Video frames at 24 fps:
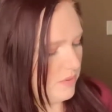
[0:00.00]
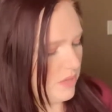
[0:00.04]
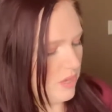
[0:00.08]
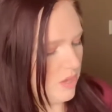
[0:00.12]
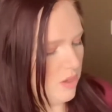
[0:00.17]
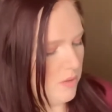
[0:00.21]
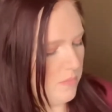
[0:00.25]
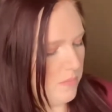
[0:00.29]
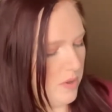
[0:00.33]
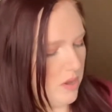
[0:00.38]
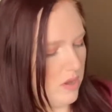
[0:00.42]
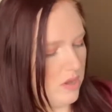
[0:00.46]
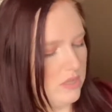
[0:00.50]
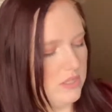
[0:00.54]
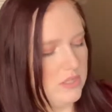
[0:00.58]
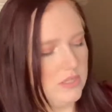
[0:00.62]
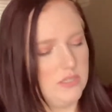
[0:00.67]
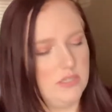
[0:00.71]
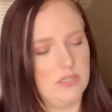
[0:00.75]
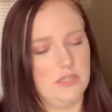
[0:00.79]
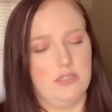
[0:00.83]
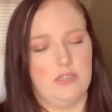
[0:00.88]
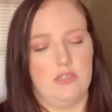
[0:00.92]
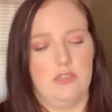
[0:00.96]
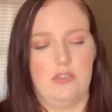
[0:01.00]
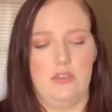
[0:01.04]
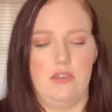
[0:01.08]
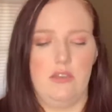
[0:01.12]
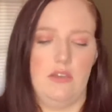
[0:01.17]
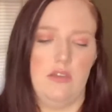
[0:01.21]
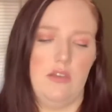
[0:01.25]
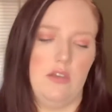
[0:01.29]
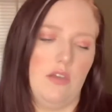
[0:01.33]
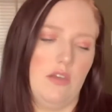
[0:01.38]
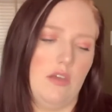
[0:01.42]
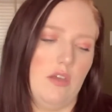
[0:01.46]
coupons
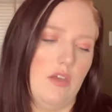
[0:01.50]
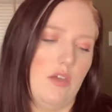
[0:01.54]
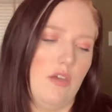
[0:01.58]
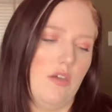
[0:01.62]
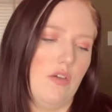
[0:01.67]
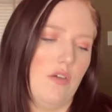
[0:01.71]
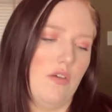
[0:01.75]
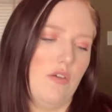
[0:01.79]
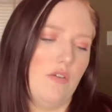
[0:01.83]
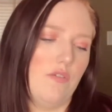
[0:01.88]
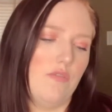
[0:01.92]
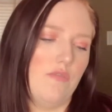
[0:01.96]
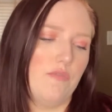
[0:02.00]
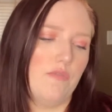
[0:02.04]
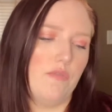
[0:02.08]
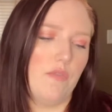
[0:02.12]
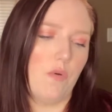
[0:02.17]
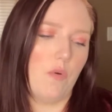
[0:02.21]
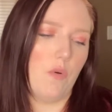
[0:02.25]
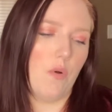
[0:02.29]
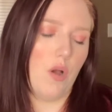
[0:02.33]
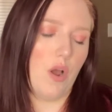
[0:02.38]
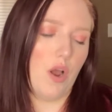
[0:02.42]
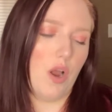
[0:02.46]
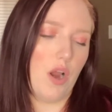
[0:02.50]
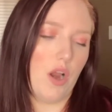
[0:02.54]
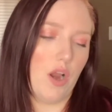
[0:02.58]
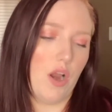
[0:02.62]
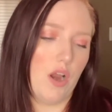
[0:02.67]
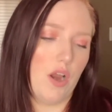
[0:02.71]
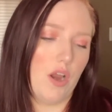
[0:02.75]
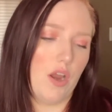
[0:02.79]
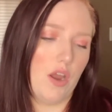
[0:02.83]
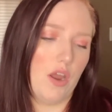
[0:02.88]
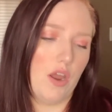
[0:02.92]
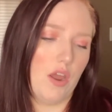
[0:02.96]

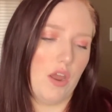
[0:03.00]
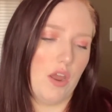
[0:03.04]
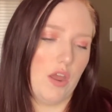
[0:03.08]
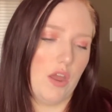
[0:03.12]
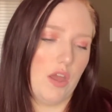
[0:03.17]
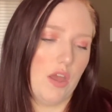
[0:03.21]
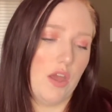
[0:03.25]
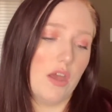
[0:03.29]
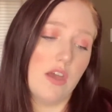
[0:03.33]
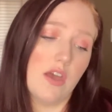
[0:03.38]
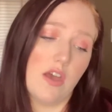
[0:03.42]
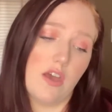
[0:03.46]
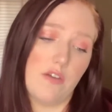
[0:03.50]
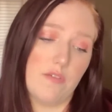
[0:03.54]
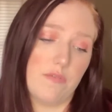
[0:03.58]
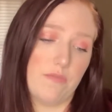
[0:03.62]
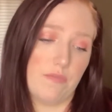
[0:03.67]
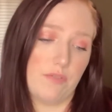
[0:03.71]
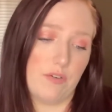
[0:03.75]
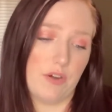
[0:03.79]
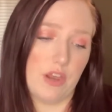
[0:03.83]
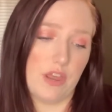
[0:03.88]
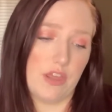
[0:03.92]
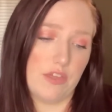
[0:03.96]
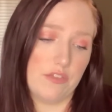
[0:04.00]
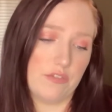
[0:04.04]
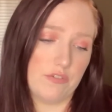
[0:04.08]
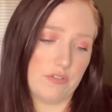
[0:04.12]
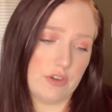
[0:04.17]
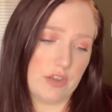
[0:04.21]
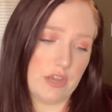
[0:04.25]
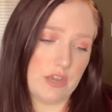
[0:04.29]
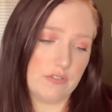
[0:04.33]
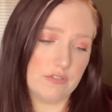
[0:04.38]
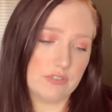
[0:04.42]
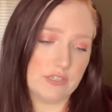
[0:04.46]
for a free
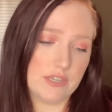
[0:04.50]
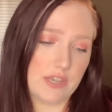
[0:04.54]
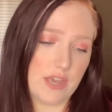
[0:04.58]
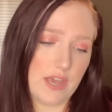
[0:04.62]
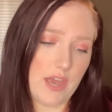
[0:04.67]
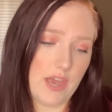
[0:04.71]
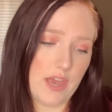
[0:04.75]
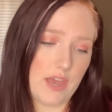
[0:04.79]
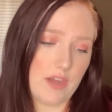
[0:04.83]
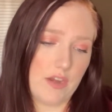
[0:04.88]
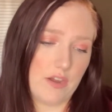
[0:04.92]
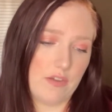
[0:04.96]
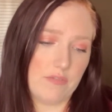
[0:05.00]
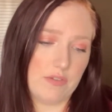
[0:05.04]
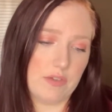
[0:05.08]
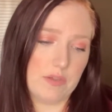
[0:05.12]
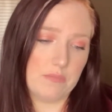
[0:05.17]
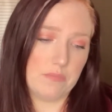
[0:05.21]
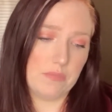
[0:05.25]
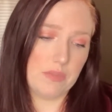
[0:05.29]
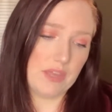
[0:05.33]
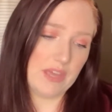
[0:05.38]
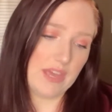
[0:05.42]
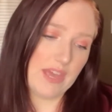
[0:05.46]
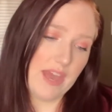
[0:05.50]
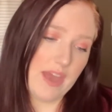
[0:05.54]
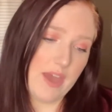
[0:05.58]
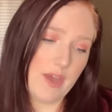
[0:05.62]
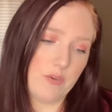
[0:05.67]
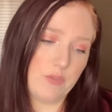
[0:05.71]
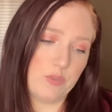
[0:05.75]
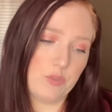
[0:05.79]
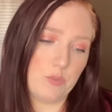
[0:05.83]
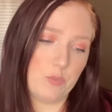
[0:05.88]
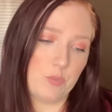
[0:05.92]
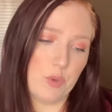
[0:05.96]
3-ounce can of Complete
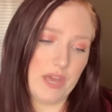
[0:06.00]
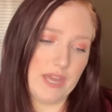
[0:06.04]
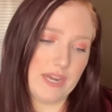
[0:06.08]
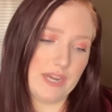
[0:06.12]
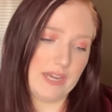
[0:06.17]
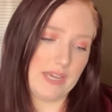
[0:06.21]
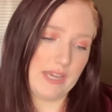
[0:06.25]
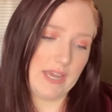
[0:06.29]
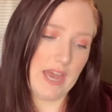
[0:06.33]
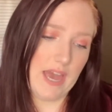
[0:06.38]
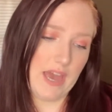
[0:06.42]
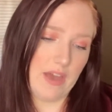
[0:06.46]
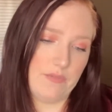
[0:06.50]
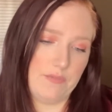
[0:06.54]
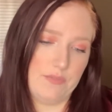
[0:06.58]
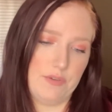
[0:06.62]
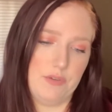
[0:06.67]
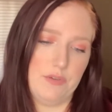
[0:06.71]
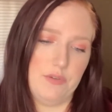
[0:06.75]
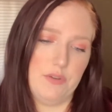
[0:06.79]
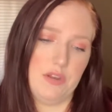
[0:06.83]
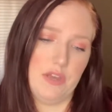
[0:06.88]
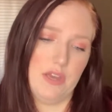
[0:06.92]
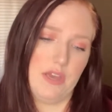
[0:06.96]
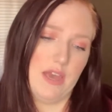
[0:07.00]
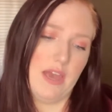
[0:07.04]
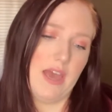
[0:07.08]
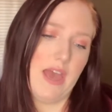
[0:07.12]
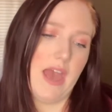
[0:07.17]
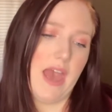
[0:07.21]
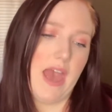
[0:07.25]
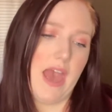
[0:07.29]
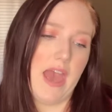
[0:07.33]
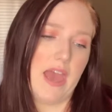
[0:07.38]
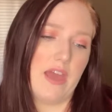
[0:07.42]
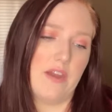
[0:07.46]
Health wet cat food
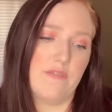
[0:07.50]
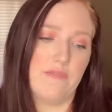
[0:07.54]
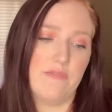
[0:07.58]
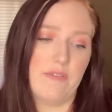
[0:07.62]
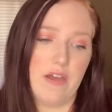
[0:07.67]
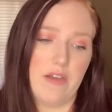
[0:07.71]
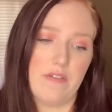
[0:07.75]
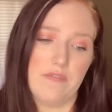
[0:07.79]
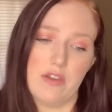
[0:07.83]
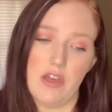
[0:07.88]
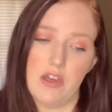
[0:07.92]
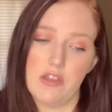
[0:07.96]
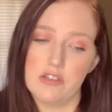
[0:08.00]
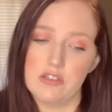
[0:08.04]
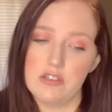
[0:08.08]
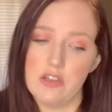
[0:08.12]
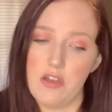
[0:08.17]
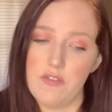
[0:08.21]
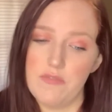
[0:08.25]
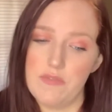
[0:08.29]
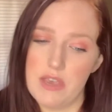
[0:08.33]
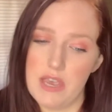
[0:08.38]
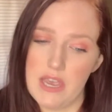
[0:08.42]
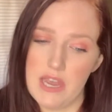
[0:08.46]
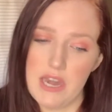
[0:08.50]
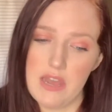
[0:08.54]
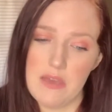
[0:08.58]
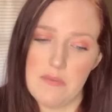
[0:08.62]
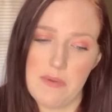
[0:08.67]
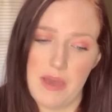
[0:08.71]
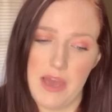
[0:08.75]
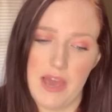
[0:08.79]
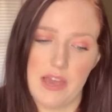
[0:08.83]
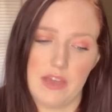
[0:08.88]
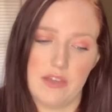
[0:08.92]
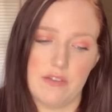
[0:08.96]
and $5 off any
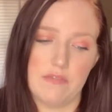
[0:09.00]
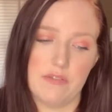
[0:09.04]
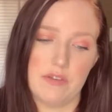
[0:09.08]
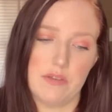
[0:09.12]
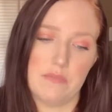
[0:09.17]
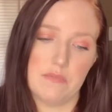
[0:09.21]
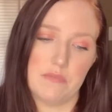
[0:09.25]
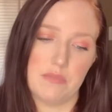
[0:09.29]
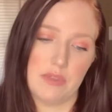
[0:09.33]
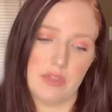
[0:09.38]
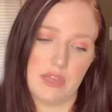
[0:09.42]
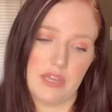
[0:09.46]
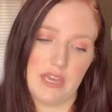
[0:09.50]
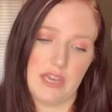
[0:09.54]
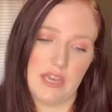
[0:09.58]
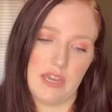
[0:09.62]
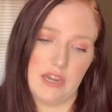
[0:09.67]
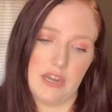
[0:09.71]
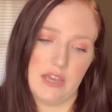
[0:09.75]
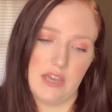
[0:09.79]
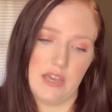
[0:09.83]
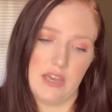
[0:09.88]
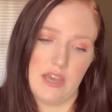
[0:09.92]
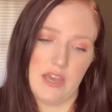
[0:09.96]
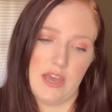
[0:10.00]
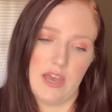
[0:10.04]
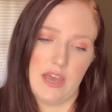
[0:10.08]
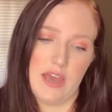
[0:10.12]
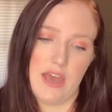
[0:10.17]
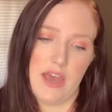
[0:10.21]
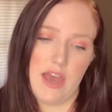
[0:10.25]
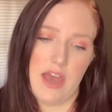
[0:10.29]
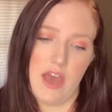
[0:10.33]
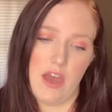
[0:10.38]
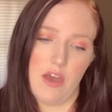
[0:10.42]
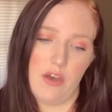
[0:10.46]
bag of Complete
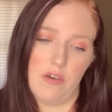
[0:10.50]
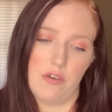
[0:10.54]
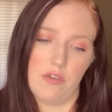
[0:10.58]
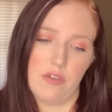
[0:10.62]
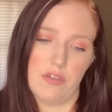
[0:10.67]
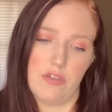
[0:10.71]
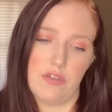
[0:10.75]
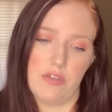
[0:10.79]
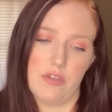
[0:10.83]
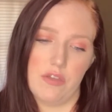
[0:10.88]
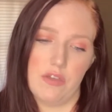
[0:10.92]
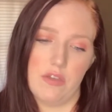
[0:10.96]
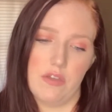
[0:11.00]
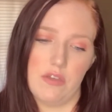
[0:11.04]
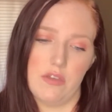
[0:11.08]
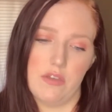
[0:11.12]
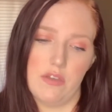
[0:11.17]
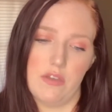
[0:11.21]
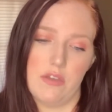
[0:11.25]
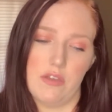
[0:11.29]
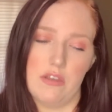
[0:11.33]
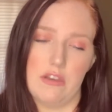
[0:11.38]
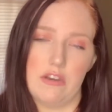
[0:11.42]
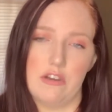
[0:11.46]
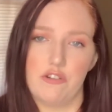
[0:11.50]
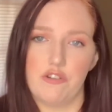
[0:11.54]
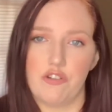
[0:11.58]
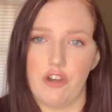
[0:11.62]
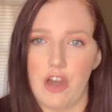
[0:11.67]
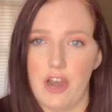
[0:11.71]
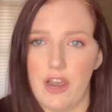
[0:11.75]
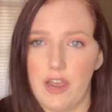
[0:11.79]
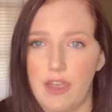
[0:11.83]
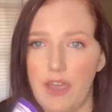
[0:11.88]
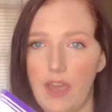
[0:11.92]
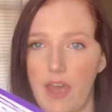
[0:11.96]
Health
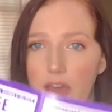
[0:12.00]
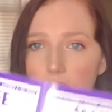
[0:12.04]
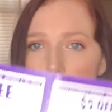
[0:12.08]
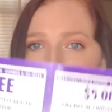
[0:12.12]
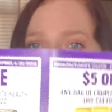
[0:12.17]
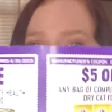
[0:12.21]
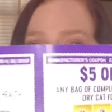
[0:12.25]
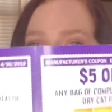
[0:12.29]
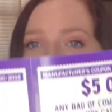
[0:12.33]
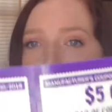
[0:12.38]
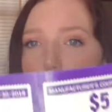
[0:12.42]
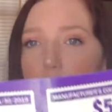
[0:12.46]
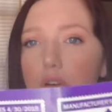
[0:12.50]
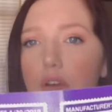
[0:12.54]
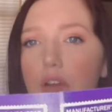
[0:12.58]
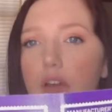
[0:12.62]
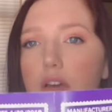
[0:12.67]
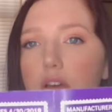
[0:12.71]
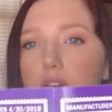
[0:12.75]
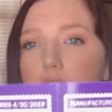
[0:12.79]
dry cat food.